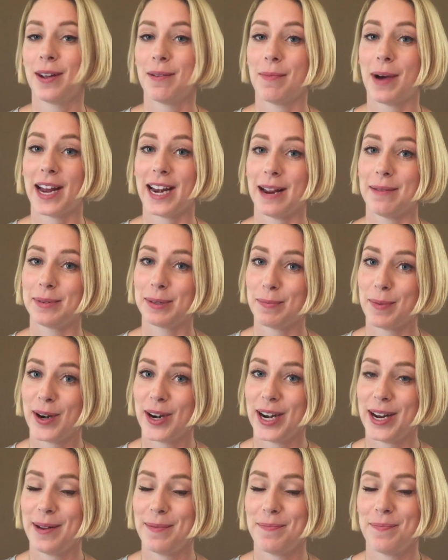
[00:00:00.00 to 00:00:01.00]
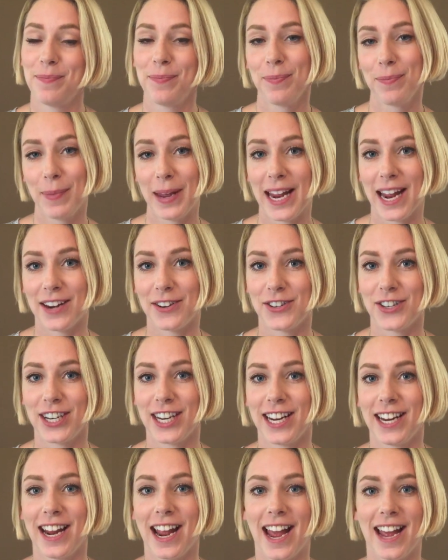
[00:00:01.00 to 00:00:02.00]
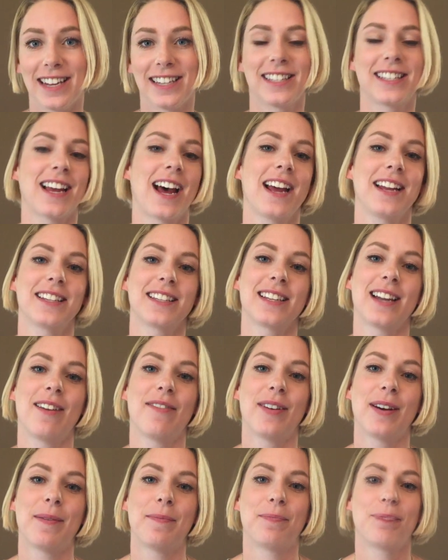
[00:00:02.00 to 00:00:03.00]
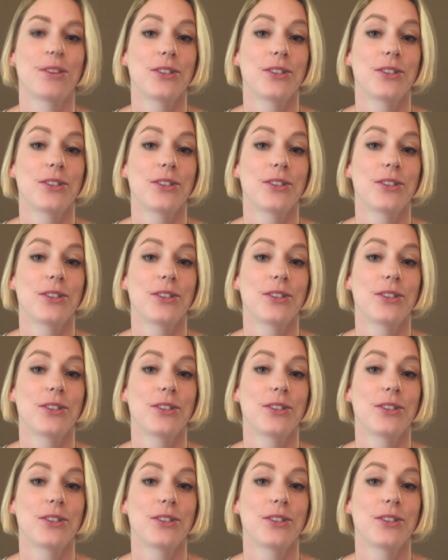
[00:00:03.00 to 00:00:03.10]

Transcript: My name's Miriam, PhD and science lover.